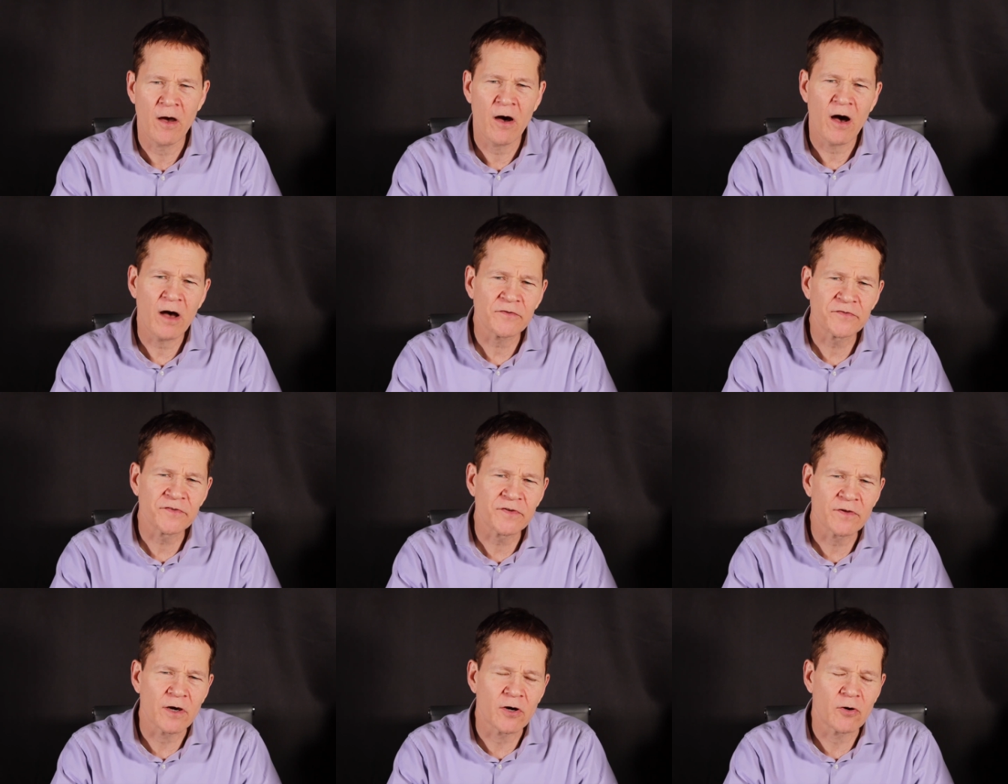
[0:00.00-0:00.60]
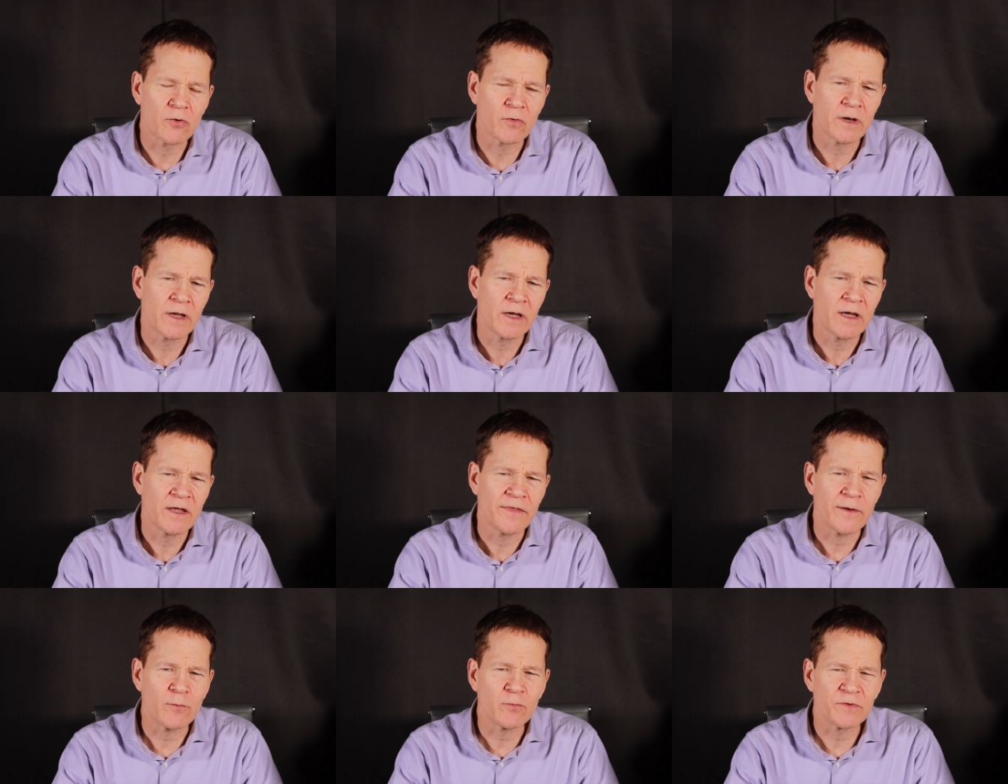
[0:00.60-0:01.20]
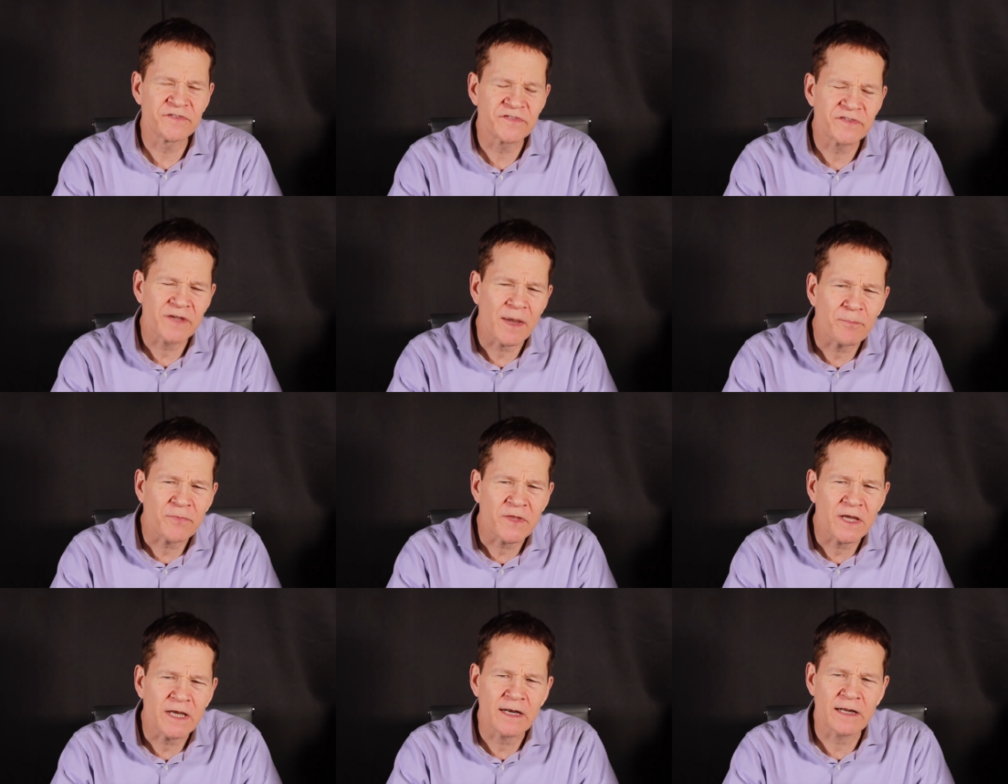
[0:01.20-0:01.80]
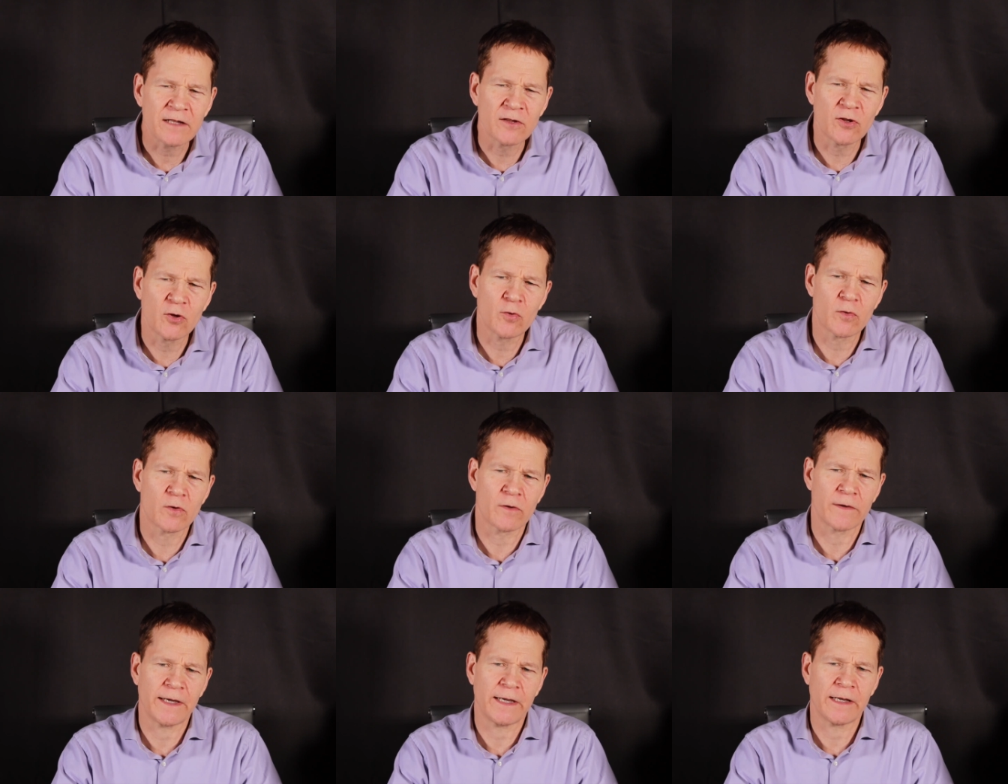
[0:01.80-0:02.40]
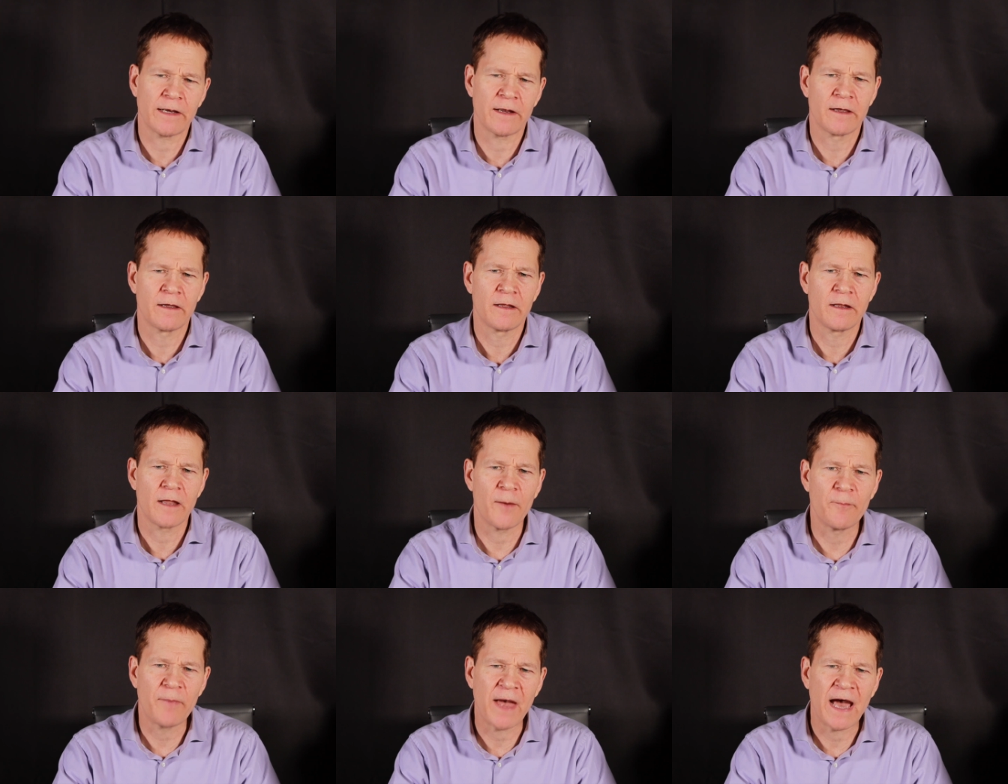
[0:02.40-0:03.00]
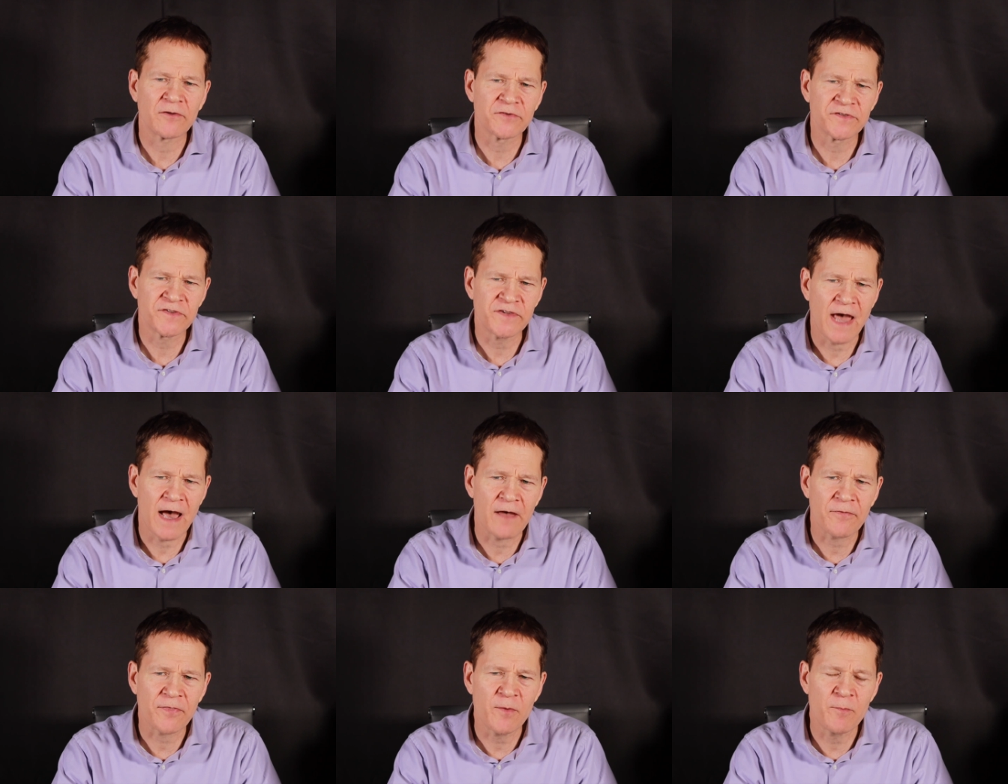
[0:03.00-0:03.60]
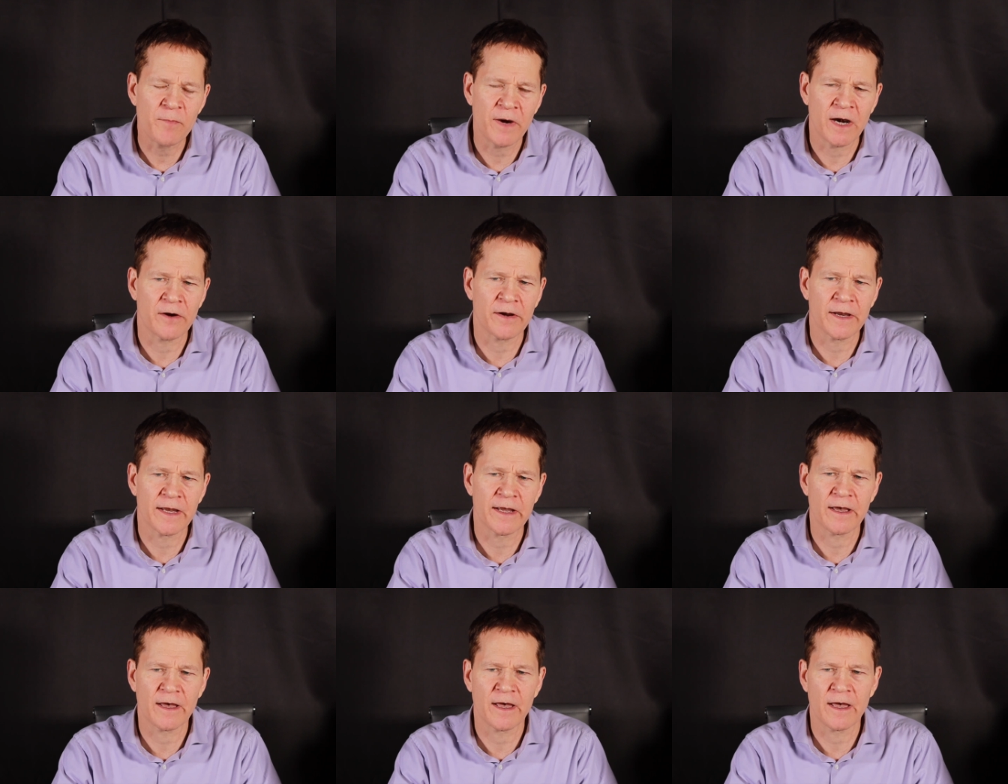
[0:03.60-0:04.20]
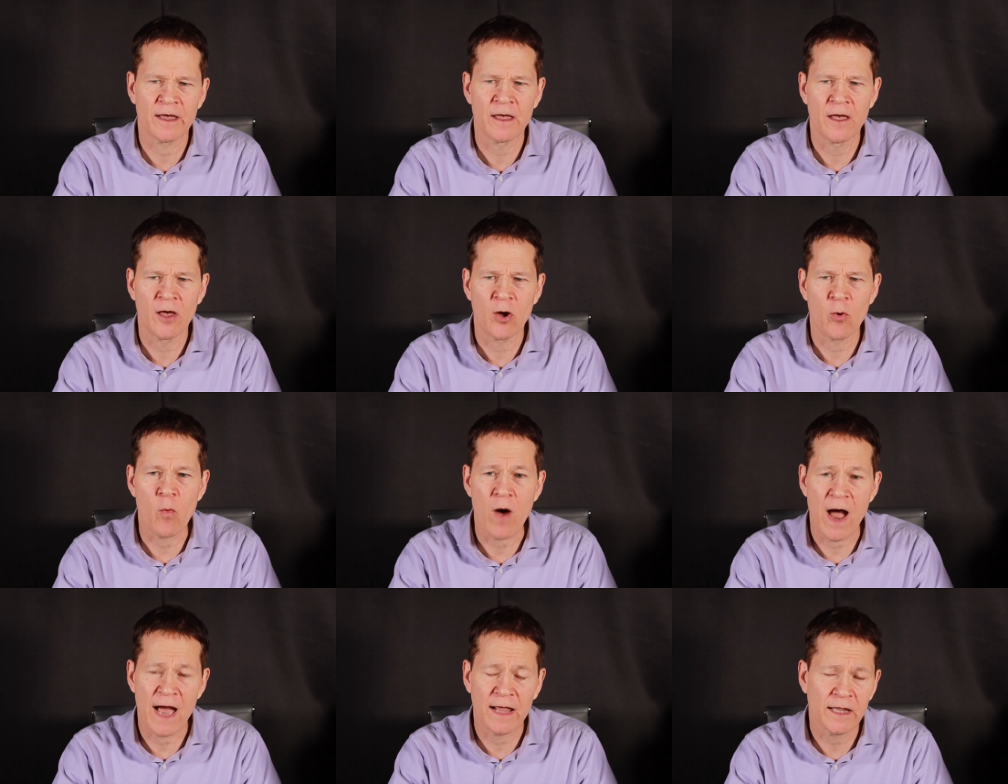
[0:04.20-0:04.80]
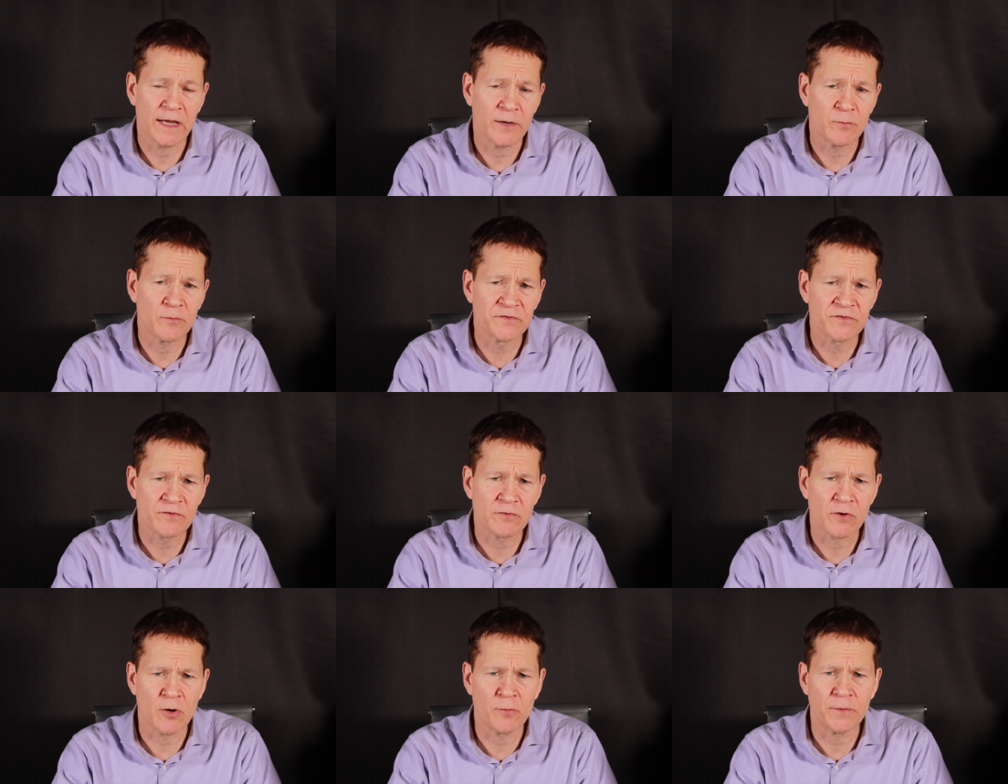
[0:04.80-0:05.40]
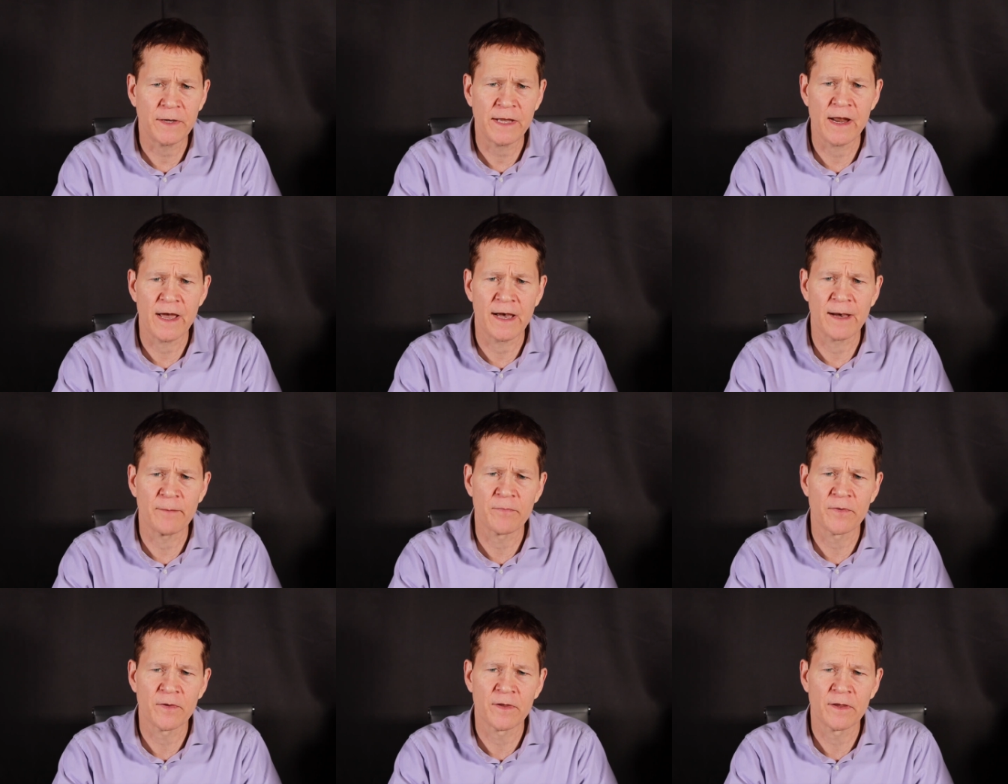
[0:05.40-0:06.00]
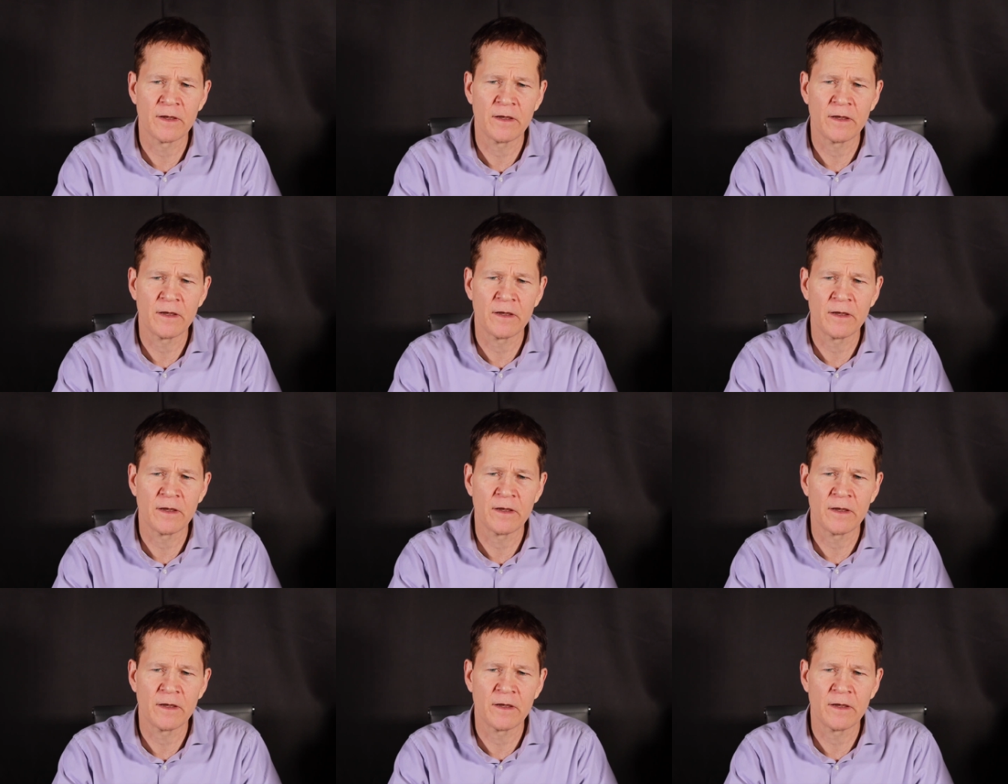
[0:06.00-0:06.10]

Also, there was something alluring about South America while I was growing up